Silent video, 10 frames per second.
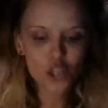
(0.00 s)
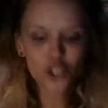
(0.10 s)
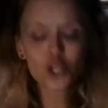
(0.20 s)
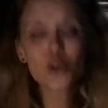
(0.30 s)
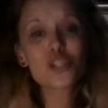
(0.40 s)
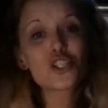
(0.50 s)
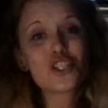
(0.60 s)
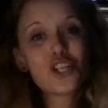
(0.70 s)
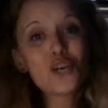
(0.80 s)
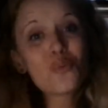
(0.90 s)
The Lord
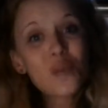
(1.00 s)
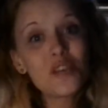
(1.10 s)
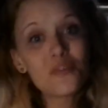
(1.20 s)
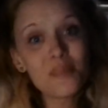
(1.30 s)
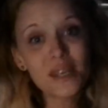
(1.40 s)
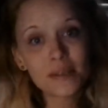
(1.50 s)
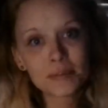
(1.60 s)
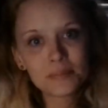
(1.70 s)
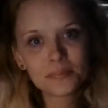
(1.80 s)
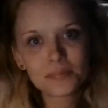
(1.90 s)
stood with me,
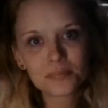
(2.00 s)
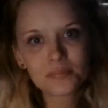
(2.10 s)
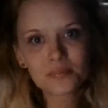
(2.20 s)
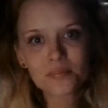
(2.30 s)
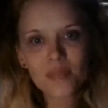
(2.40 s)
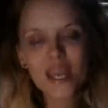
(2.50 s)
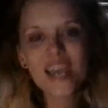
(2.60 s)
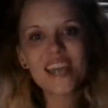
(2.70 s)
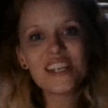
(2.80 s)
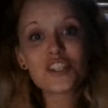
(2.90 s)

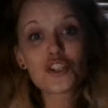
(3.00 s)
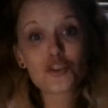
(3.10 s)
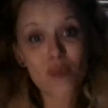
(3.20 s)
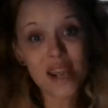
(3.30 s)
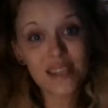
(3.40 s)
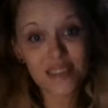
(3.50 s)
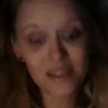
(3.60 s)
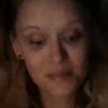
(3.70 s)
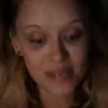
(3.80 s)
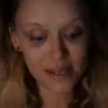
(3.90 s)
and He
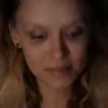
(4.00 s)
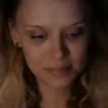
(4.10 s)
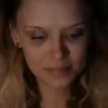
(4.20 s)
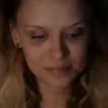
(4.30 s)
strengthened me.